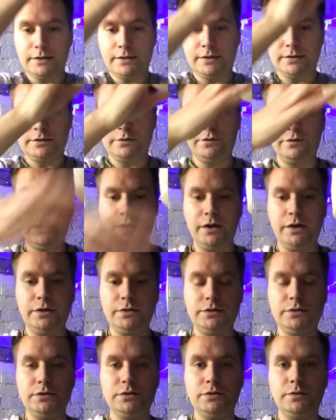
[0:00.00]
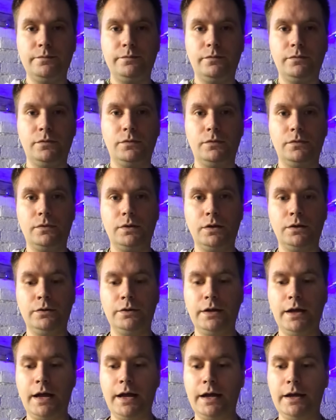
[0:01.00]
this first.
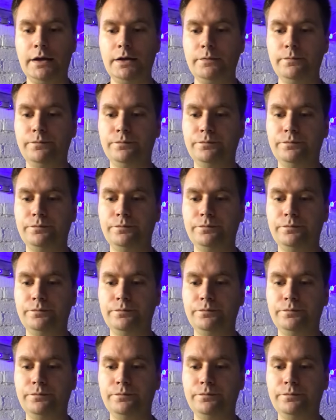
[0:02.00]
Okay.